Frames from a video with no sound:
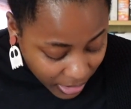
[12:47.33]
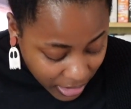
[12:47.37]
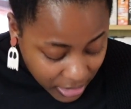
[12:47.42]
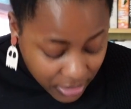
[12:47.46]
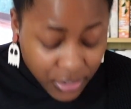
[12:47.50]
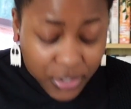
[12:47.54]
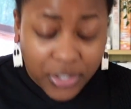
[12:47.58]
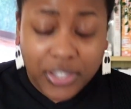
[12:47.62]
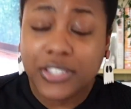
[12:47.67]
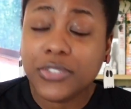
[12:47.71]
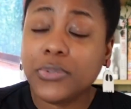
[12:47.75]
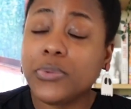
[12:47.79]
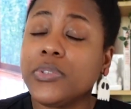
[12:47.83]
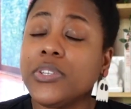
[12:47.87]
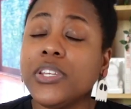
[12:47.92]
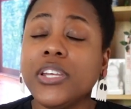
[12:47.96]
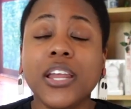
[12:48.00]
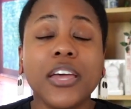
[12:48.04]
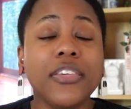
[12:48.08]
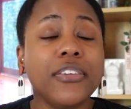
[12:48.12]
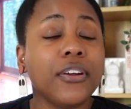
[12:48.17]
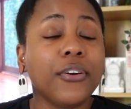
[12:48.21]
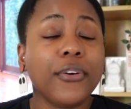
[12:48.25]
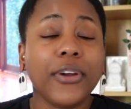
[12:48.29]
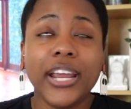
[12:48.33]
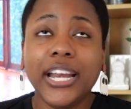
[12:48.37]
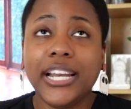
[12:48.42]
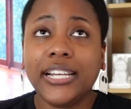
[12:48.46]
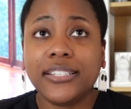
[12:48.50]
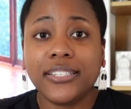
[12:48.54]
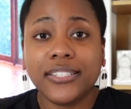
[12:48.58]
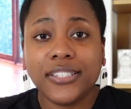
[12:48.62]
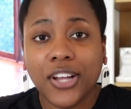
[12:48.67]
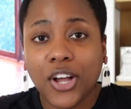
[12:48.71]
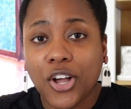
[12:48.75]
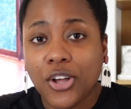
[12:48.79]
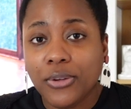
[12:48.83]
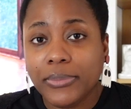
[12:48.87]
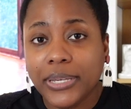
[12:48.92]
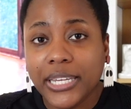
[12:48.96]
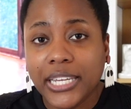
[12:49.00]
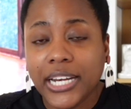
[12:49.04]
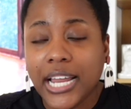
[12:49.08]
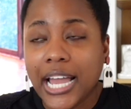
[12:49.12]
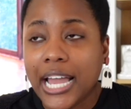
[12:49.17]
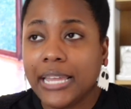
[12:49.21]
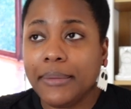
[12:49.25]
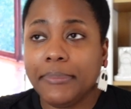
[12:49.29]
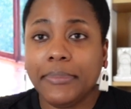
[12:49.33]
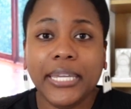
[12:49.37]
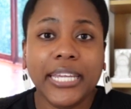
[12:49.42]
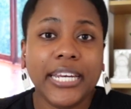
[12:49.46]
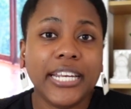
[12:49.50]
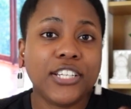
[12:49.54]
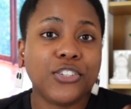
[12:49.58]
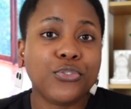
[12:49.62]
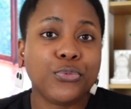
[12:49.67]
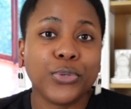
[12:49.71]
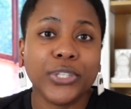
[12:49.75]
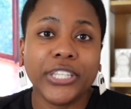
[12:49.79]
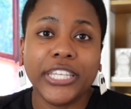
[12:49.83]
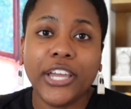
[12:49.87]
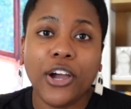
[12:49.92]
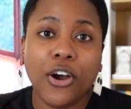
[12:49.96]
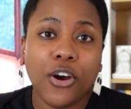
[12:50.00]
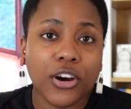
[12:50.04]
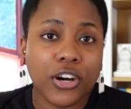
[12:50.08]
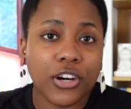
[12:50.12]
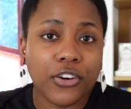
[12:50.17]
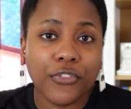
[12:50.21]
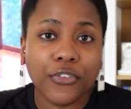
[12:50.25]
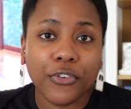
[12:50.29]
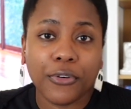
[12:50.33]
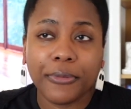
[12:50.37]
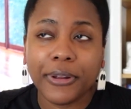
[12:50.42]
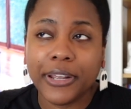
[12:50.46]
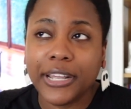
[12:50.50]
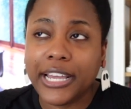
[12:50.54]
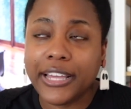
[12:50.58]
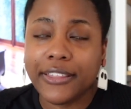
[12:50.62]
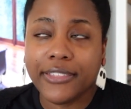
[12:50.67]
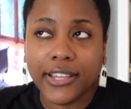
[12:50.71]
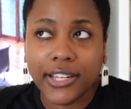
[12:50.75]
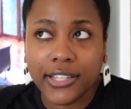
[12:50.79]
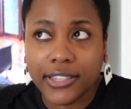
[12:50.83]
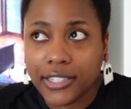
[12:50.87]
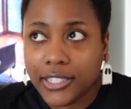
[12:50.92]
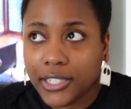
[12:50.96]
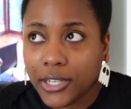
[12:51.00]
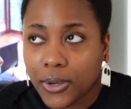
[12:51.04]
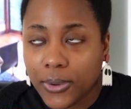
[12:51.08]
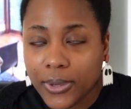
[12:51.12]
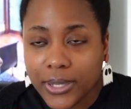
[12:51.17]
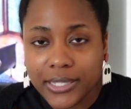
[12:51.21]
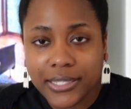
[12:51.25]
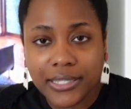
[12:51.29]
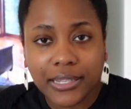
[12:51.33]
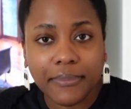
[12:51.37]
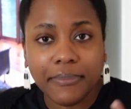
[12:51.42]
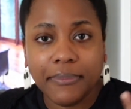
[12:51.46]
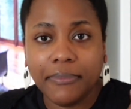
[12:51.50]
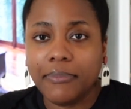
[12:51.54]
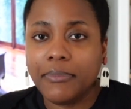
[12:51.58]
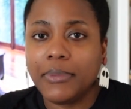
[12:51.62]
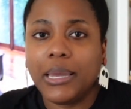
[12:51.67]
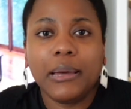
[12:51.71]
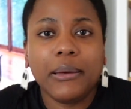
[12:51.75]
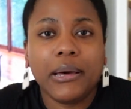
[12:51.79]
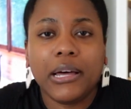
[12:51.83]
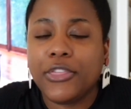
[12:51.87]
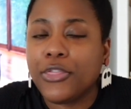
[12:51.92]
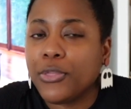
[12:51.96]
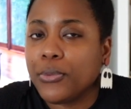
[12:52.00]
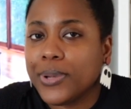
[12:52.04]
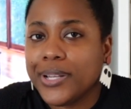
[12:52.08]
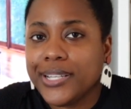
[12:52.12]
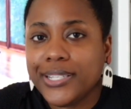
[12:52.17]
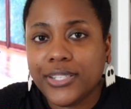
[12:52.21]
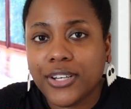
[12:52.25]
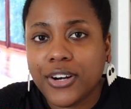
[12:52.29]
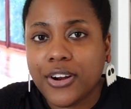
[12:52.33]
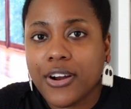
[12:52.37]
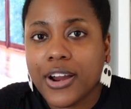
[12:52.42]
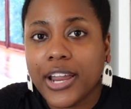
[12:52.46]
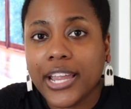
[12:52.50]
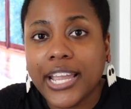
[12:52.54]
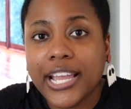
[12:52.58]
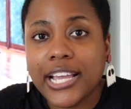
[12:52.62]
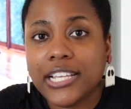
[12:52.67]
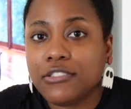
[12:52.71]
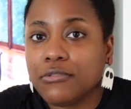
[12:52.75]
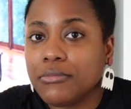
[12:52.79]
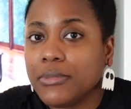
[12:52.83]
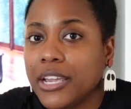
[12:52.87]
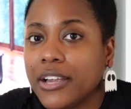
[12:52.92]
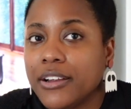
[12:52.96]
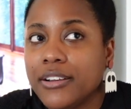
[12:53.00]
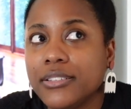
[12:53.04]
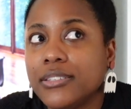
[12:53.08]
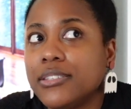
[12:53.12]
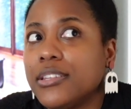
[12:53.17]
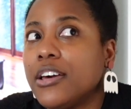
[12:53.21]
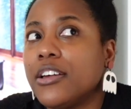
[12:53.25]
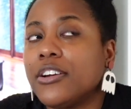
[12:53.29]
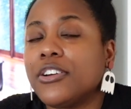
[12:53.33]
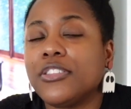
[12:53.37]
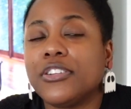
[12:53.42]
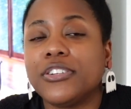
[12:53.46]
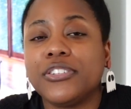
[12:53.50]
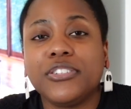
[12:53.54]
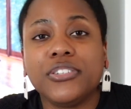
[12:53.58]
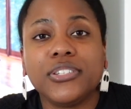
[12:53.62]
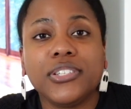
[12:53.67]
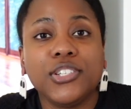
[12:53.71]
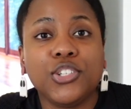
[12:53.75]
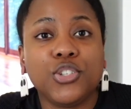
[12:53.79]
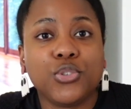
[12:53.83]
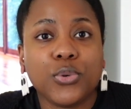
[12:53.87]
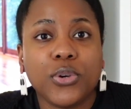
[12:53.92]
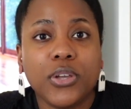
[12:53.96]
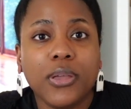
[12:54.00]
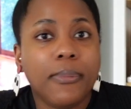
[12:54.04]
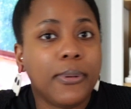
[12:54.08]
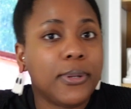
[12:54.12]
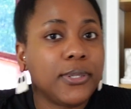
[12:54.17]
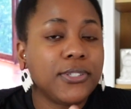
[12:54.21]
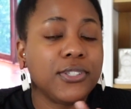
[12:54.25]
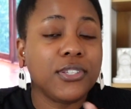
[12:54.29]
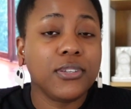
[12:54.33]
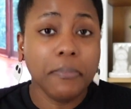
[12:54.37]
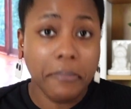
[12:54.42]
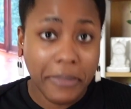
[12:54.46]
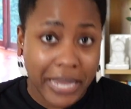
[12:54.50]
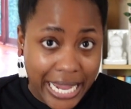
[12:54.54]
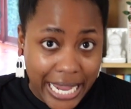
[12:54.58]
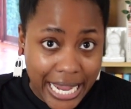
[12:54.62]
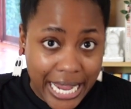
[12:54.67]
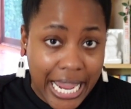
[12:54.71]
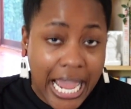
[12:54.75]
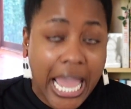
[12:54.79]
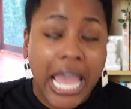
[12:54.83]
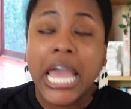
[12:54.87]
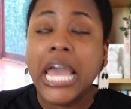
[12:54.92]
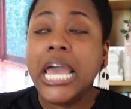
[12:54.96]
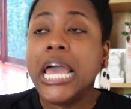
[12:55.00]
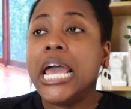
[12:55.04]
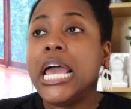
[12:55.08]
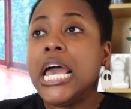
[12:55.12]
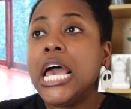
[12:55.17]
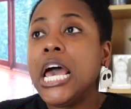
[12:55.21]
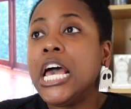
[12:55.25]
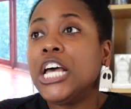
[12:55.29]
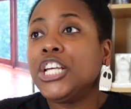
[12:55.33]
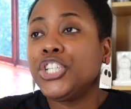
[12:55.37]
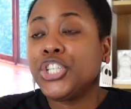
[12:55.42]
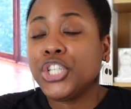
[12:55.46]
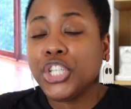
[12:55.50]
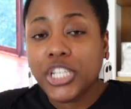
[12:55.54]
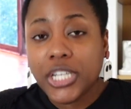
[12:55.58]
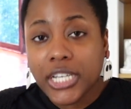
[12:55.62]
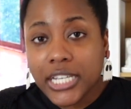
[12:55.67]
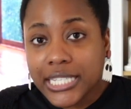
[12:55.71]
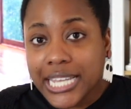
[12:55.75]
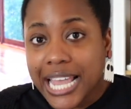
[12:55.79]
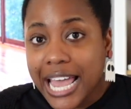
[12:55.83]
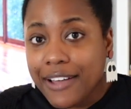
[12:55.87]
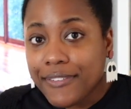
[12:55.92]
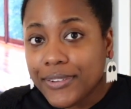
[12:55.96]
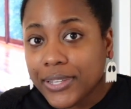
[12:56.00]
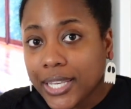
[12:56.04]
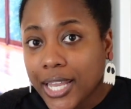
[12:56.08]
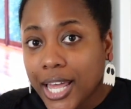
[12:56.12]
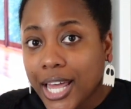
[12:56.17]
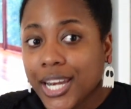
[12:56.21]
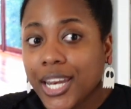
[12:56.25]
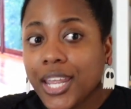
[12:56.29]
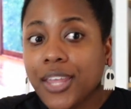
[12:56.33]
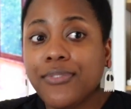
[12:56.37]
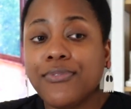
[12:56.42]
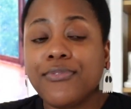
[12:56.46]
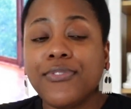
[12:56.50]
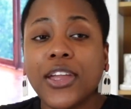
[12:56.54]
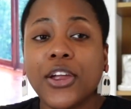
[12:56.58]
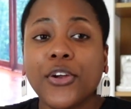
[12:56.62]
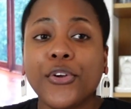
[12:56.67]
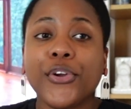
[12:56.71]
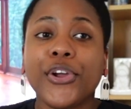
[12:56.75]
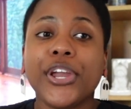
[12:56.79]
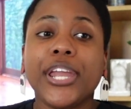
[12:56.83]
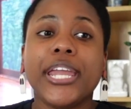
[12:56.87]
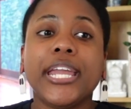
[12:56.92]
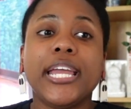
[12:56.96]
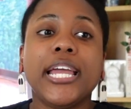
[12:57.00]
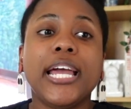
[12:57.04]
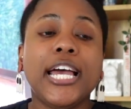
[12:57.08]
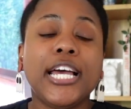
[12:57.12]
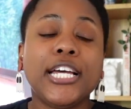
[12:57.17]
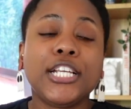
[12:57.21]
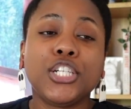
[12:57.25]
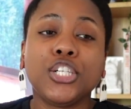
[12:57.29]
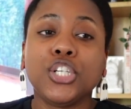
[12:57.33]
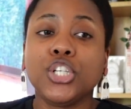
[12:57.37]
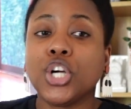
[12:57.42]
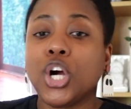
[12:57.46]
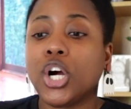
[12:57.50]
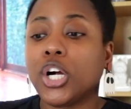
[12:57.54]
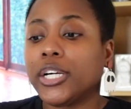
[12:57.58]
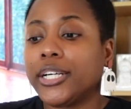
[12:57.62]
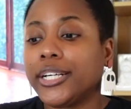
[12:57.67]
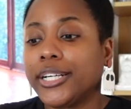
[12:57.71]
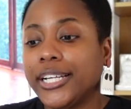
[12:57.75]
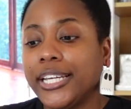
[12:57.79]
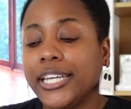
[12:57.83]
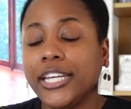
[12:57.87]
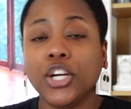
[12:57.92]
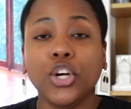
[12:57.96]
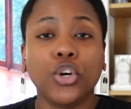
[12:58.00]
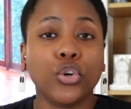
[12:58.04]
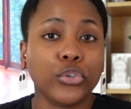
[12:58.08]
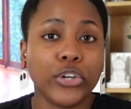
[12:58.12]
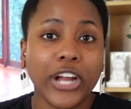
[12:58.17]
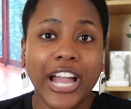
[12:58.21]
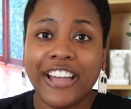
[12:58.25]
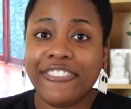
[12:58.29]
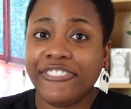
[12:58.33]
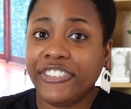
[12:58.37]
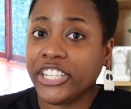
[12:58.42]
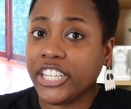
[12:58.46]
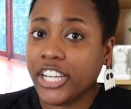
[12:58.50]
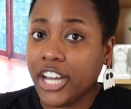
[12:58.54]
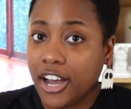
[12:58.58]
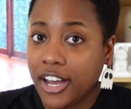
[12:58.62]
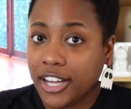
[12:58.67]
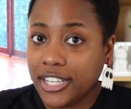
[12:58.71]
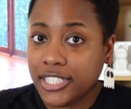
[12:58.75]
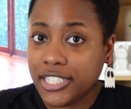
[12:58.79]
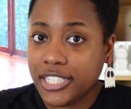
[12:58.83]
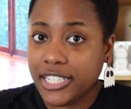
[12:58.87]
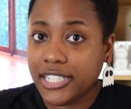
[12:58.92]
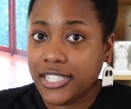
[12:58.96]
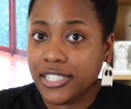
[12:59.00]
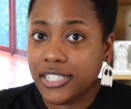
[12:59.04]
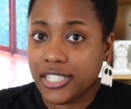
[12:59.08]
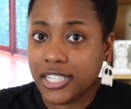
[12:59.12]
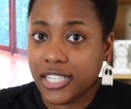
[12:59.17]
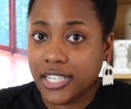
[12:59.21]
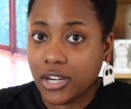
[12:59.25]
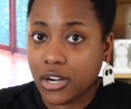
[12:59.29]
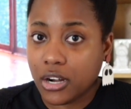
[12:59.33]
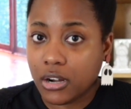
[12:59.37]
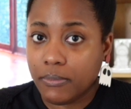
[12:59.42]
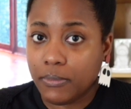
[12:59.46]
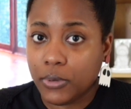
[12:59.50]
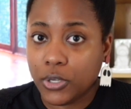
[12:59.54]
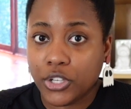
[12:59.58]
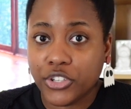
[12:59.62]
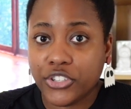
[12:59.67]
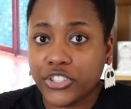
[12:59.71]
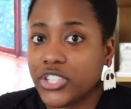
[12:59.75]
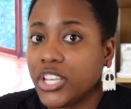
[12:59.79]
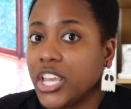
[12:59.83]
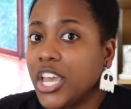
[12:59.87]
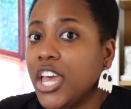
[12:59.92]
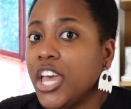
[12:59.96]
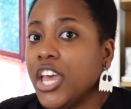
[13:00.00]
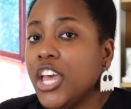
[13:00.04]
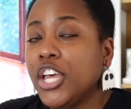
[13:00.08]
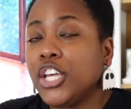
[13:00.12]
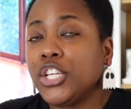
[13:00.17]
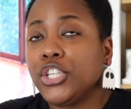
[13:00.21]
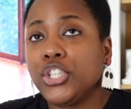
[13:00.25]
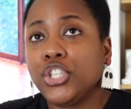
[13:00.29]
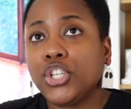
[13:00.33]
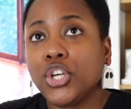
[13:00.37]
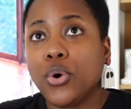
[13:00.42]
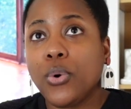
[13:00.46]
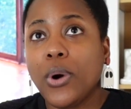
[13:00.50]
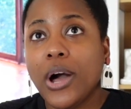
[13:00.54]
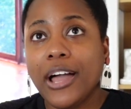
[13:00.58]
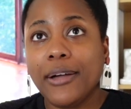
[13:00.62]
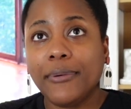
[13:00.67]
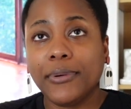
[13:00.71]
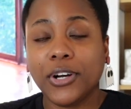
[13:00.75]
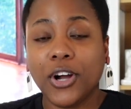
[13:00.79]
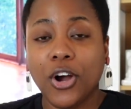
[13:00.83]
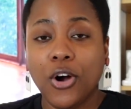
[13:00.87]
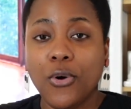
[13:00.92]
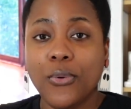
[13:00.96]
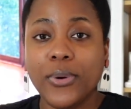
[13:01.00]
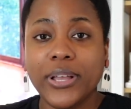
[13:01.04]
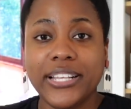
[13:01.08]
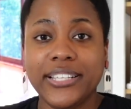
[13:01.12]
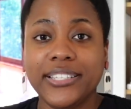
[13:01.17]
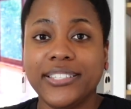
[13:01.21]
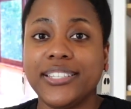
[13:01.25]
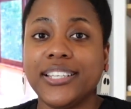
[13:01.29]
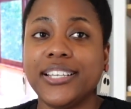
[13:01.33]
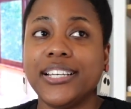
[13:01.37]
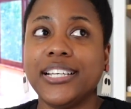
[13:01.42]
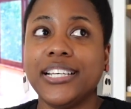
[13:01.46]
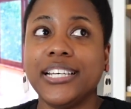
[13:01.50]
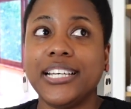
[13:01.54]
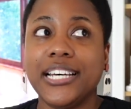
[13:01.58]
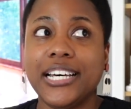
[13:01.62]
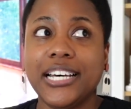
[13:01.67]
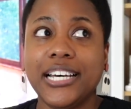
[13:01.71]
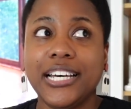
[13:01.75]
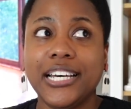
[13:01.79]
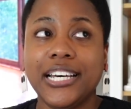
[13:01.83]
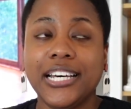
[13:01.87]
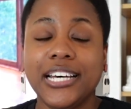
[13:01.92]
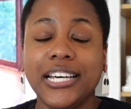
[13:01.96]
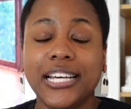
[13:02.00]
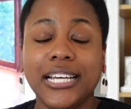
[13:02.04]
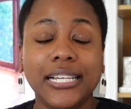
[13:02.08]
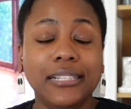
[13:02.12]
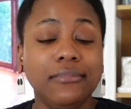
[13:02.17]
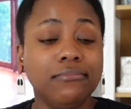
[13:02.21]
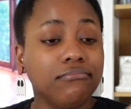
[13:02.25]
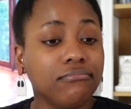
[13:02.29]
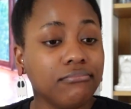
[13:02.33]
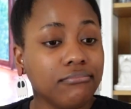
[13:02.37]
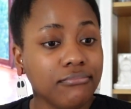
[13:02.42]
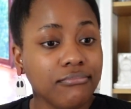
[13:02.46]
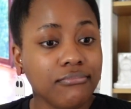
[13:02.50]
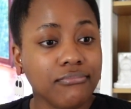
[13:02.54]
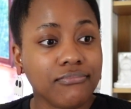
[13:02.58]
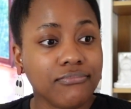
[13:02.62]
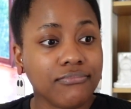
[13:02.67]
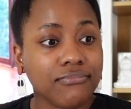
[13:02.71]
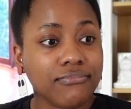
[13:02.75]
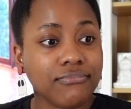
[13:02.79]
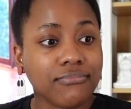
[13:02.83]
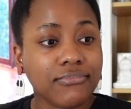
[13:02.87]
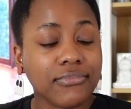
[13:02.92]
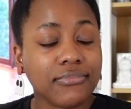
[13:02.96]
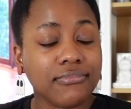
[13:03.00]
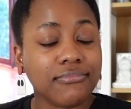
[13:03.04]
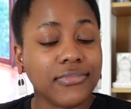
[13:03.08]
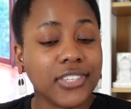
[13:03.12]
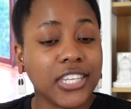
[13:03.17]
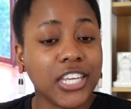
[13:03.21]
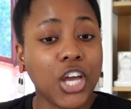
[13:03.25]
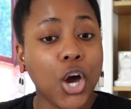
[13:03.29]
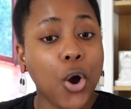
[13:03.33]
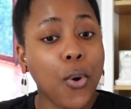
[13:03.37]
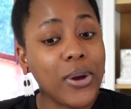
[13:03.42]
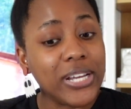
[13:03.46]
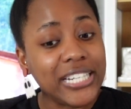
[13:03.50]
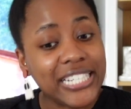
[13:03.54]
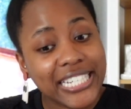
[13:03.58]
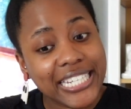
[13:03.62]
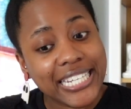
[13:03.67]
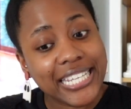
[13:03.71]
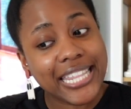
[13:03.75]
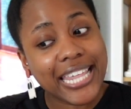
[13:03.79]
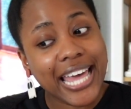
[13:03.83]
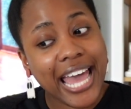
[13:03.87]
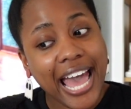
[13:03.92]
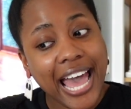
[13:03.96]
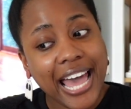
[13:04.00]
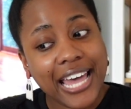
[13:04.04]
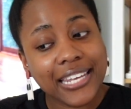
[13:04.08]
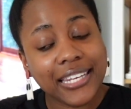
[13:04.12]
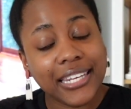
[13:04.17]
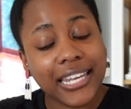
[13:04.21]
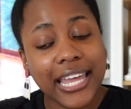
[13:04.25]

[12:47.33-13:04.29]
So this was another great installment. I mean, it's really hard for me. I think the lowest, I'm a 3-star, I guess, from Karen Slaughter. They're still enjoyable to me. She does have a lot of very dark and graphic content in her books. So I would always go into that.